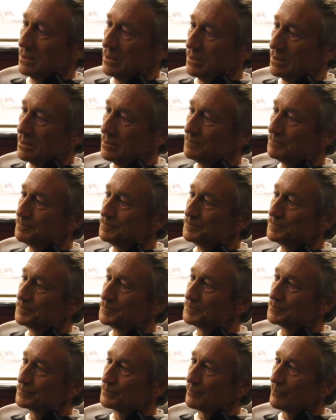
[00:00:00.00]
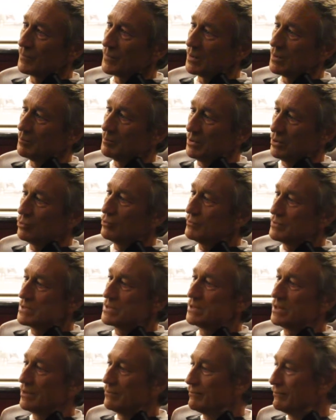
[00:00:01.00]
um, but
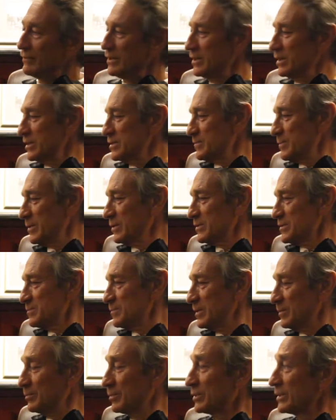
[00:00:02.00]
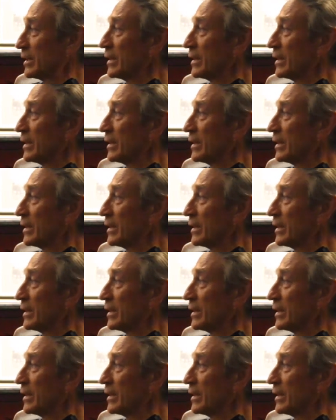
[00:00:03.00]
obviously I have very experienced people.